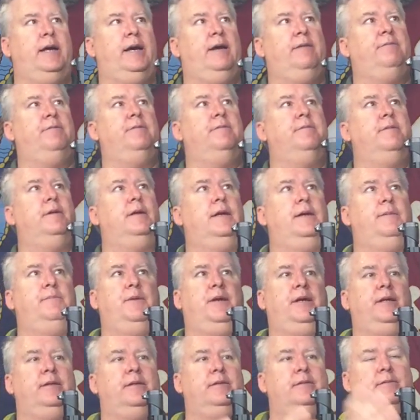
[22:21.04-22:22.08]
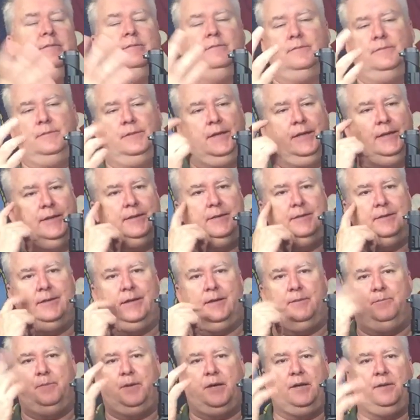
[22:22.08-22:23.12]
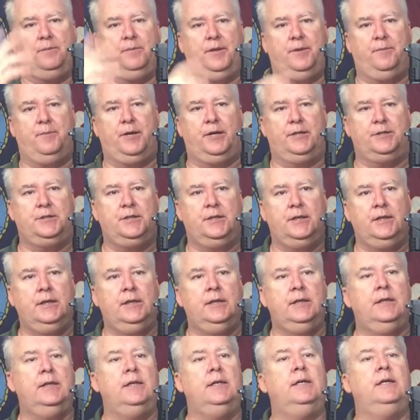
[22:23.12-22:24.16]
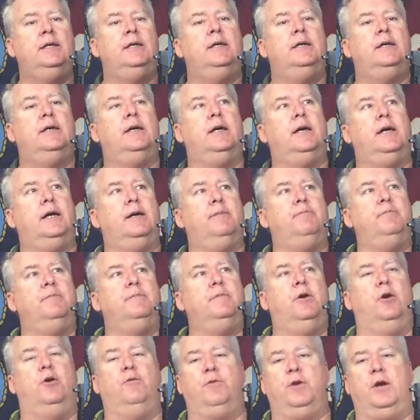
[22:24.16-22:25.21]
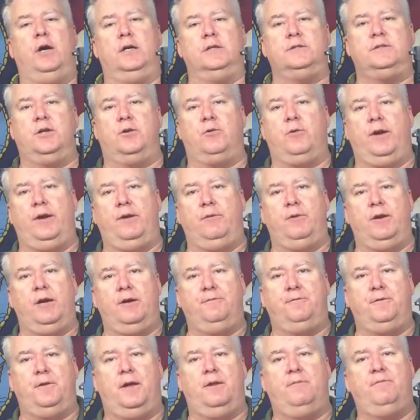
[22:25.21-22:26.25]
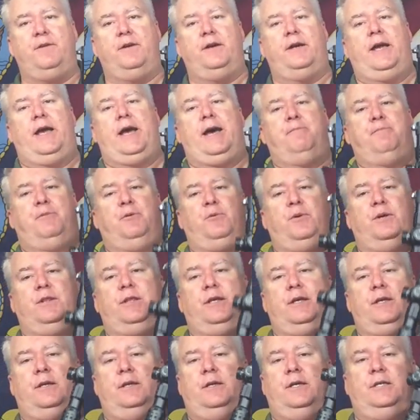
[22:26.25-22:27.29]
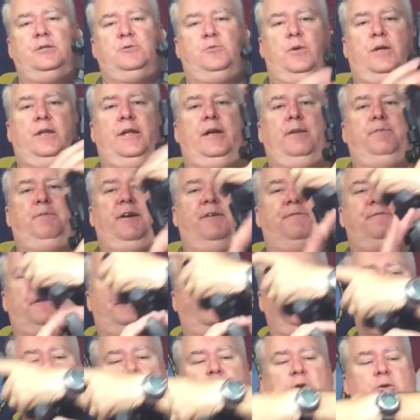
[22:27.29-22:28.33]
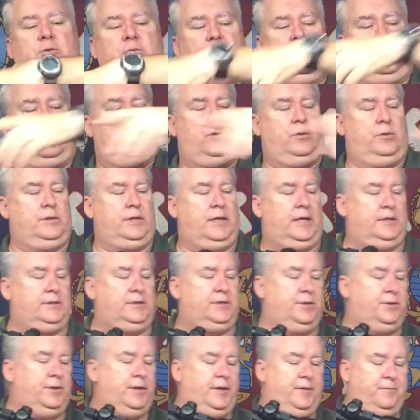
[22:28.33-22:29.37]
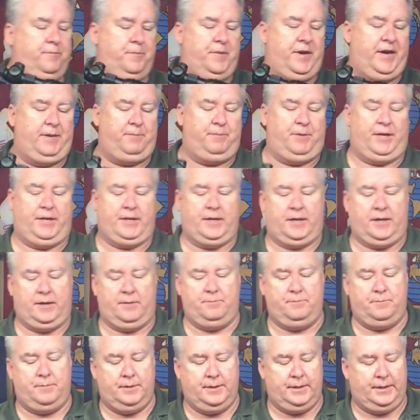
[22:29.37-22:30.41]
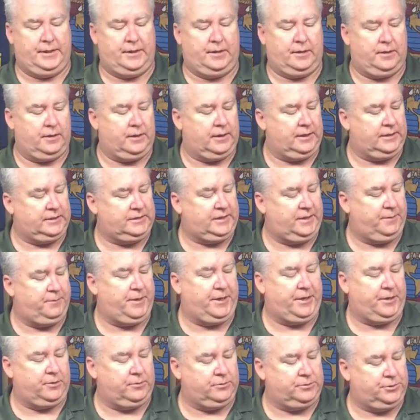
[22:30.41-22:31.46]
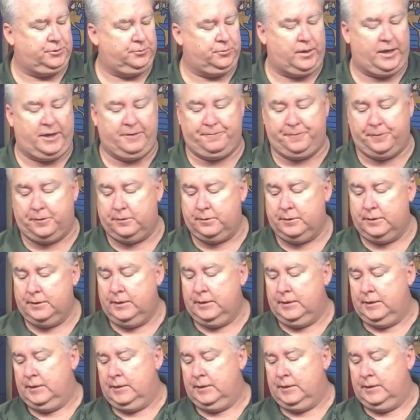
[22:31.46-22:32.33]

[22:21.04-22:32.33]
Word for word: have a, doesn't bother me that much. Overall, it's a great rifle. I'm very happy with it. It's one that I'm definitely going to hold on to. It may become, in all honesty, my go-to rifle,